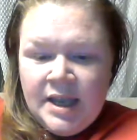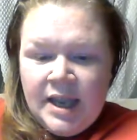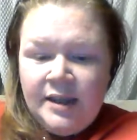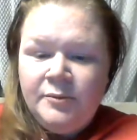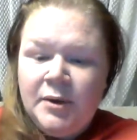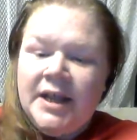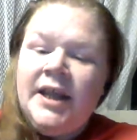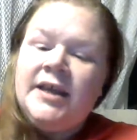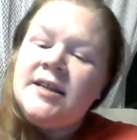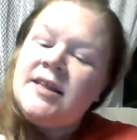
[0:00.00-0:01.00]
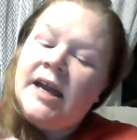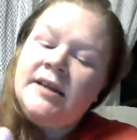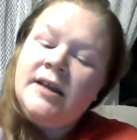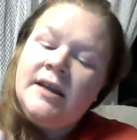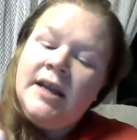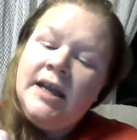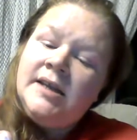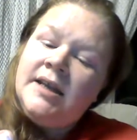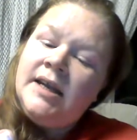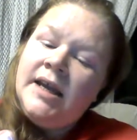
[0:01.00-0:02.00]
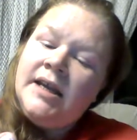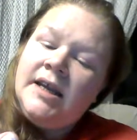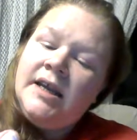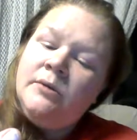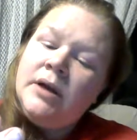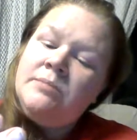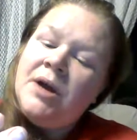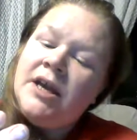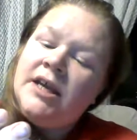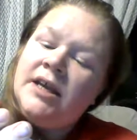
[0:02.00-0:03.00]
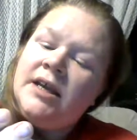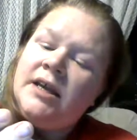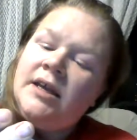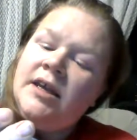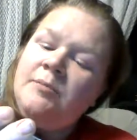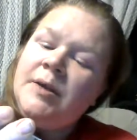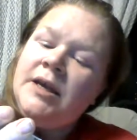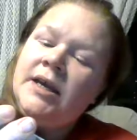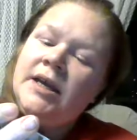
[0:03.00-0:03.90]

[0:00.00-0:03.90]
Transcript: And what I like is that in 1880 he went by E.P.